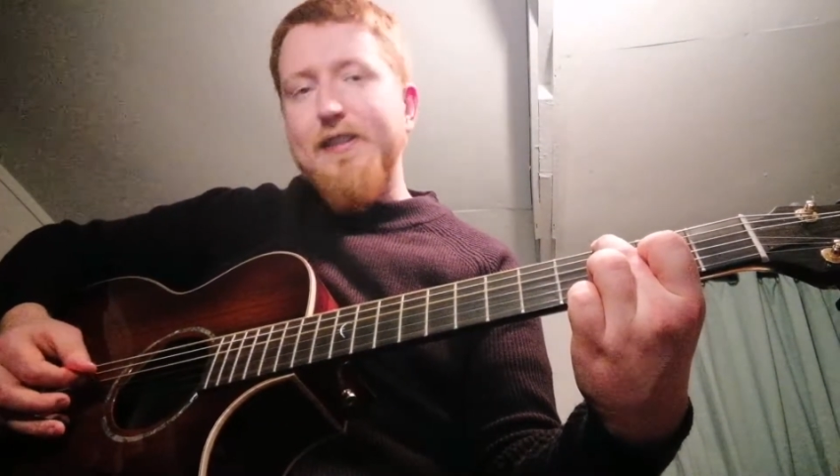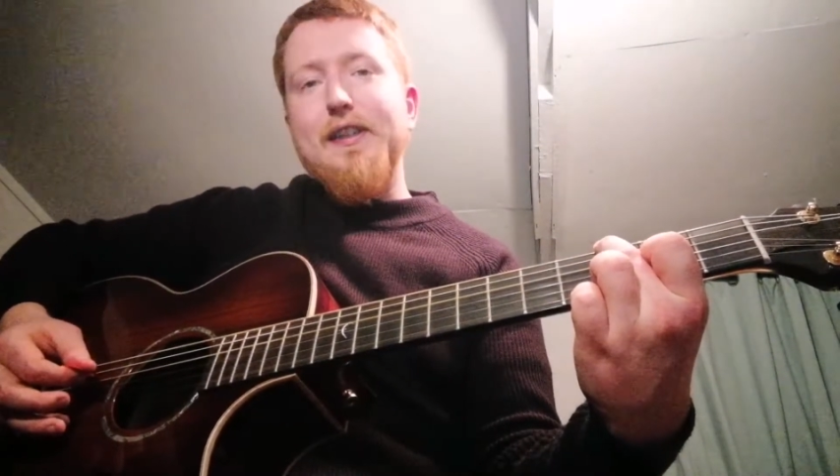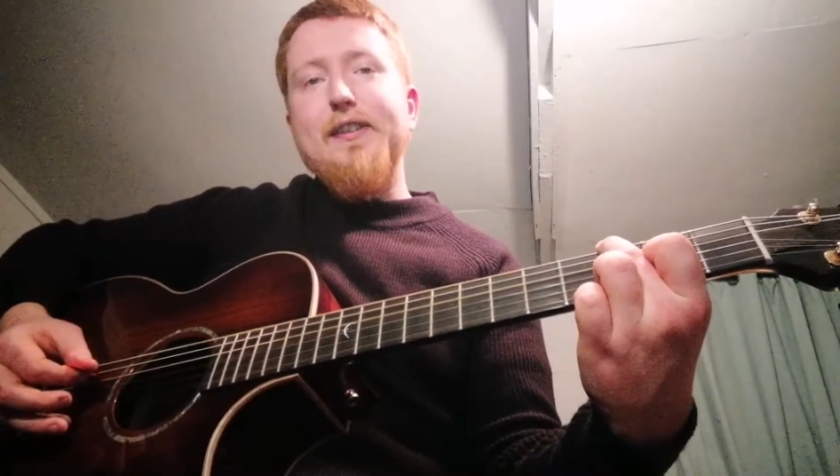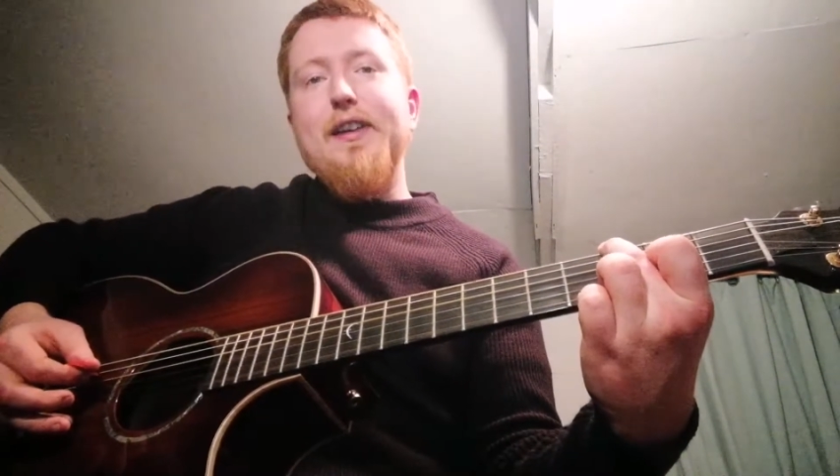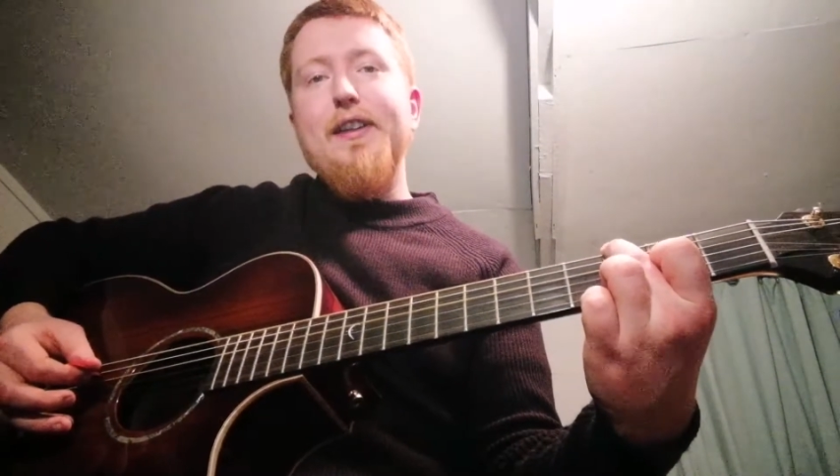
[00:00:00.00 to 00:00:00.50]

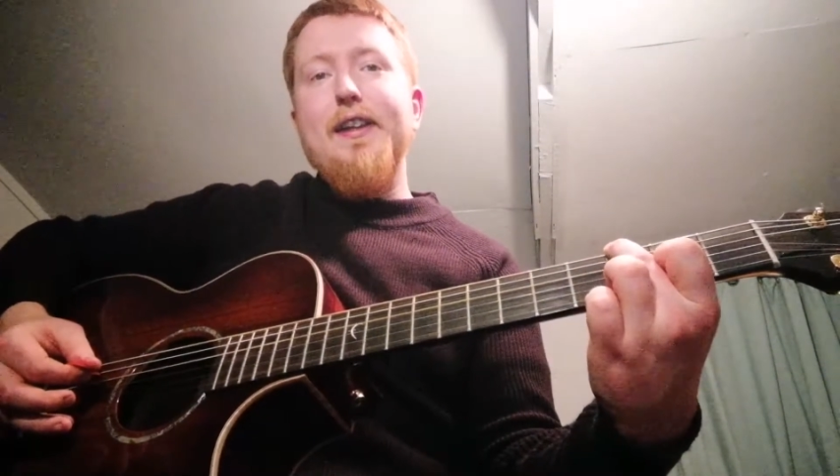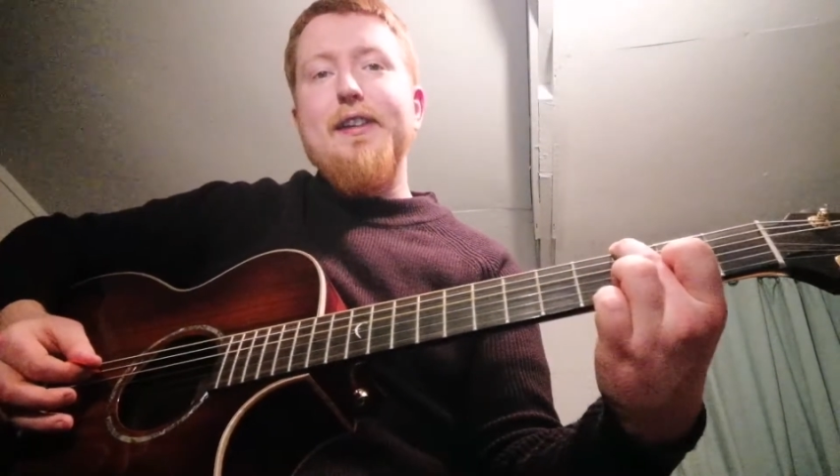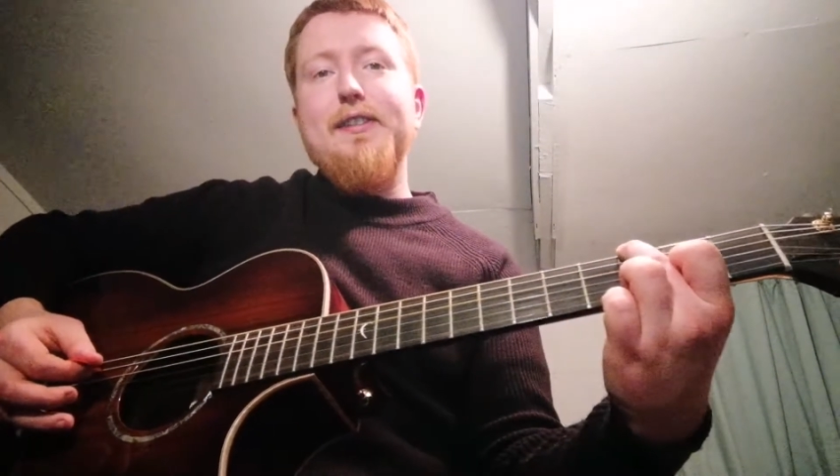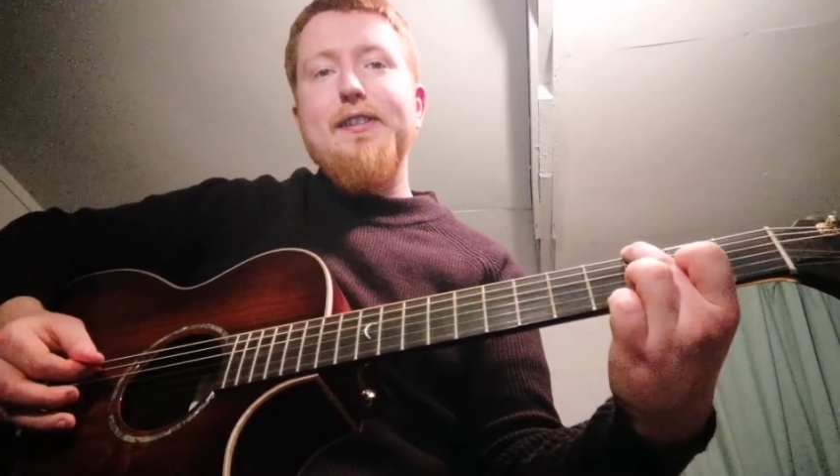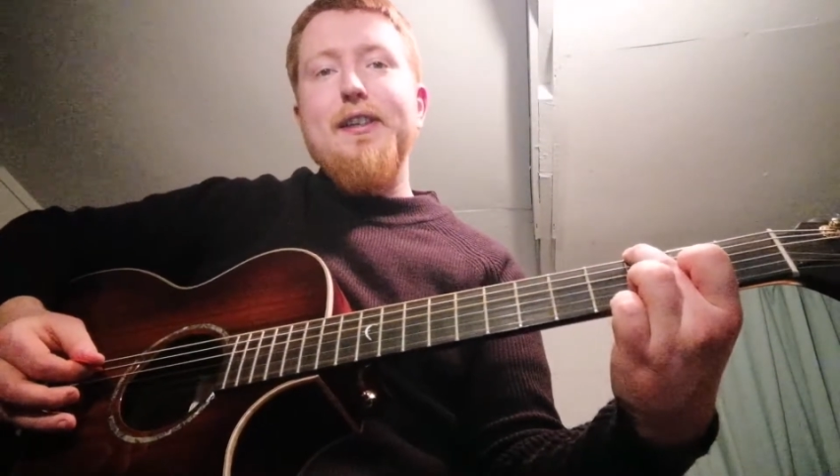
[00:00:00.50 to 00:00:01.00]
sound like
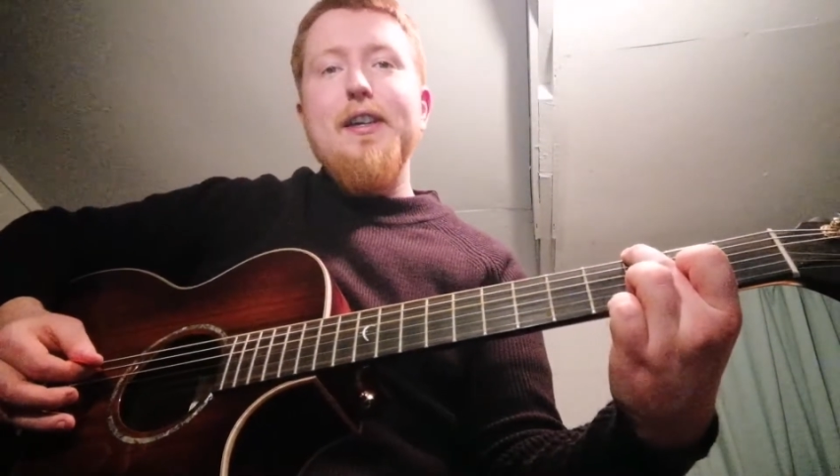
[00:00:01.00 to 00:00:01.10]
this,